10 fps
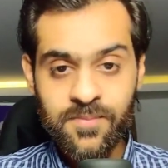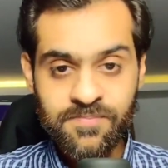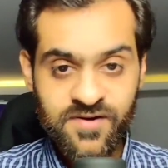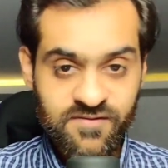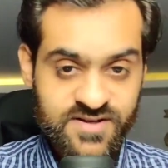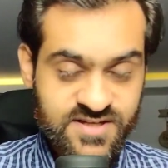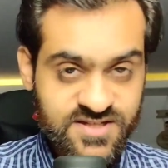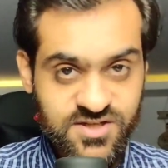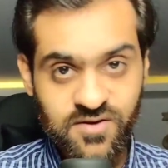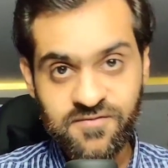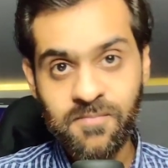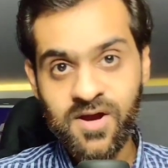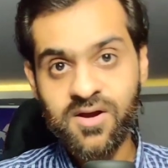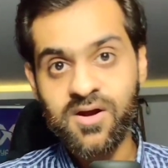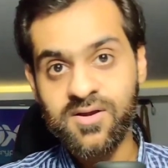previous history of
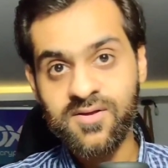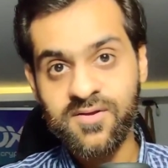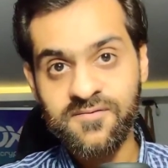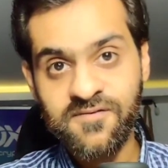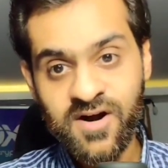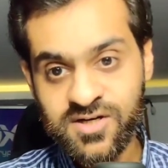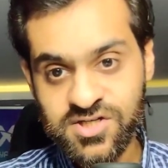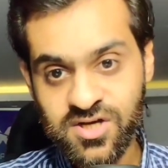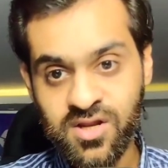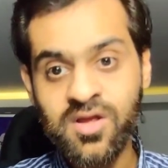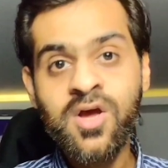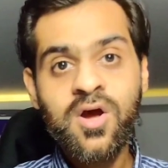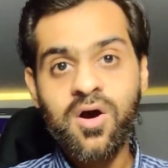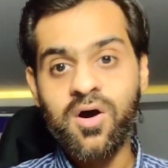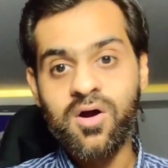myocardial infarction,
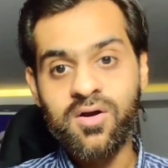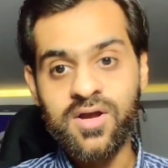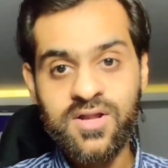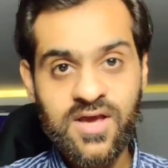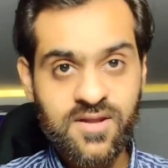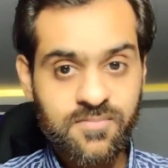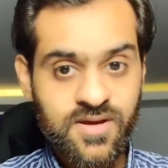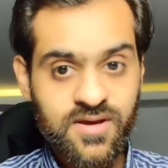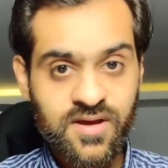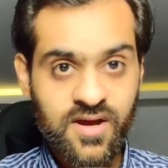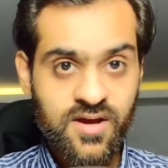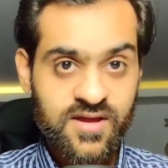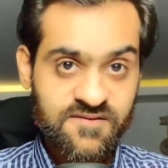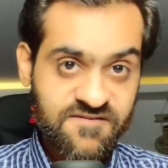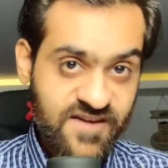or it can be
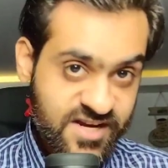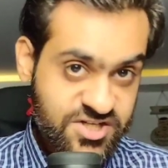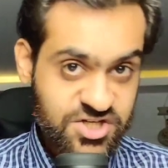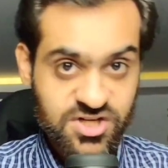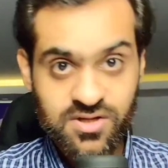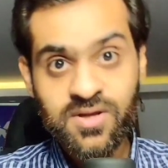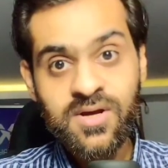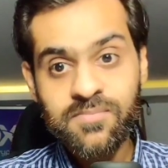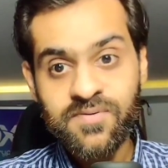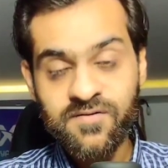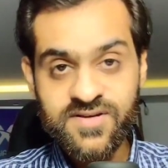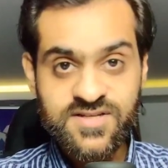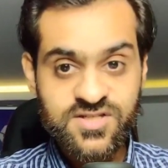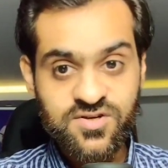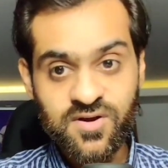infection, previous
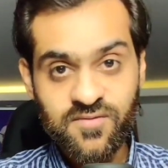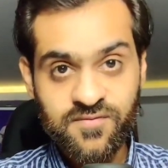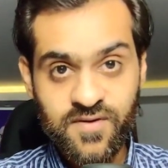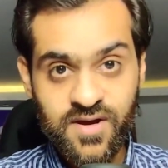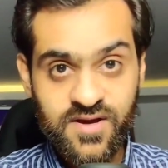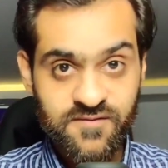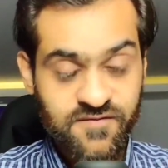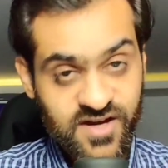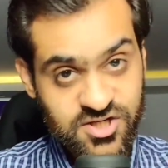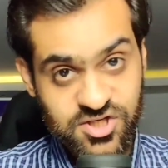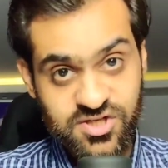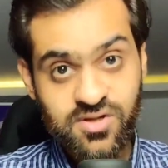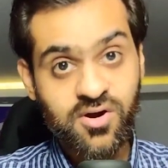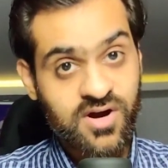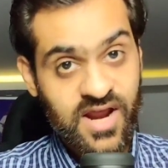history of
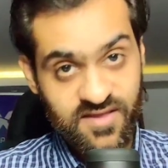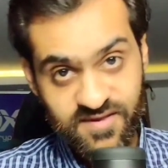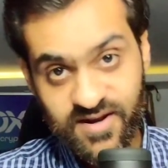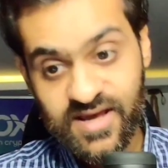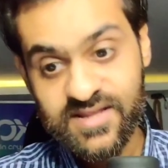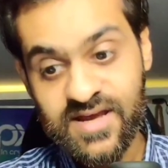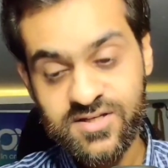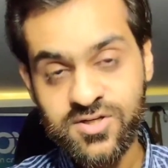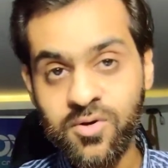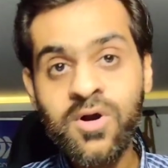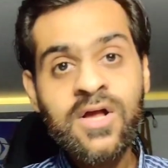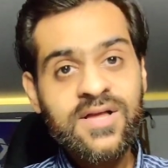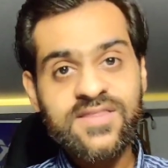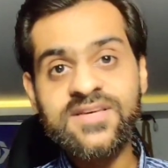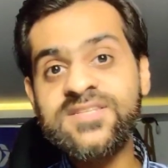infection, or anything like that. So
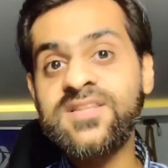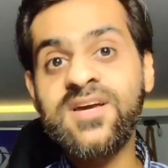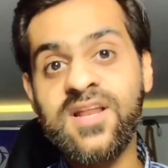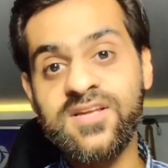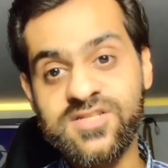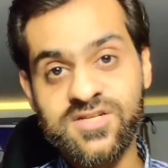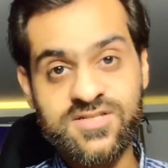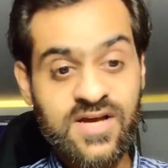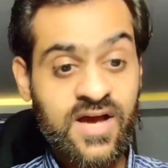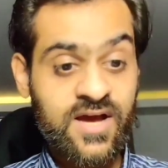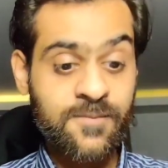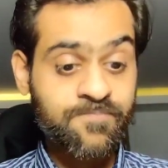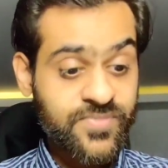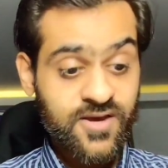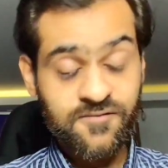these are the clinchers.
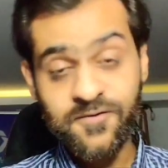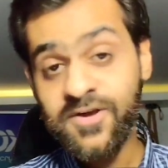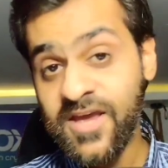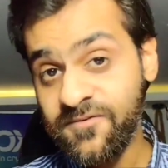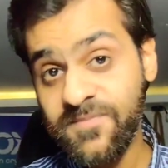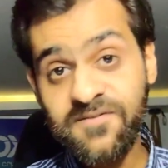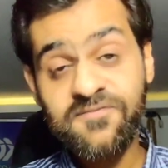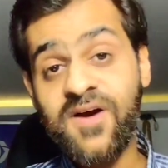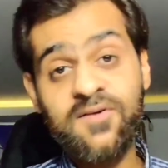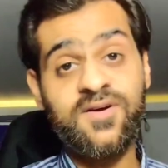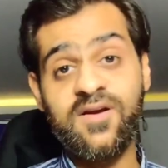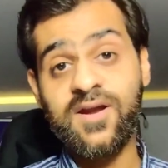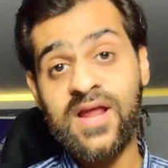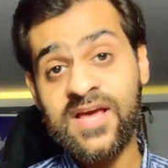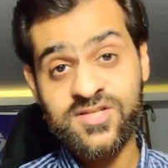If you give me
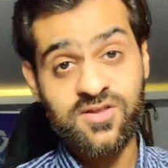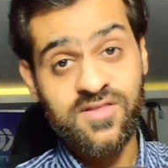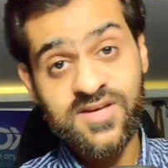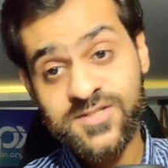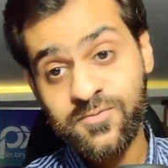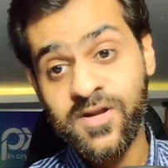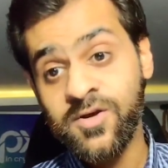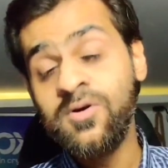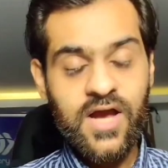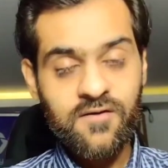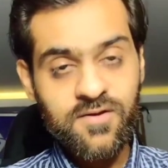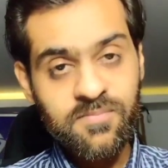500 likes on this video, I will